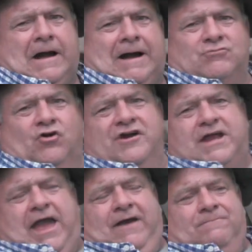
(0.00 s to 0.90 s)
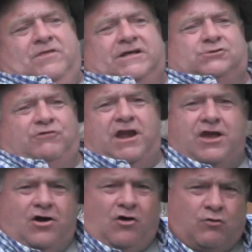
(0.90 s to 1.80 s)
I'm going to end this
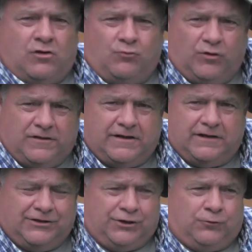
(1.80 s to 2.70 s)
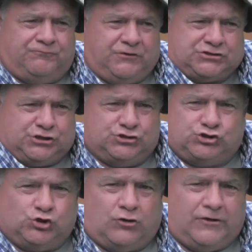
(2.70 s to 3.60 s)
video with a little fishing
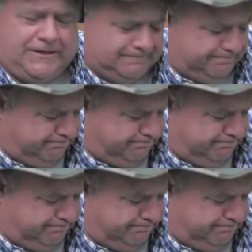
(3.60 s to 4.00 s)
story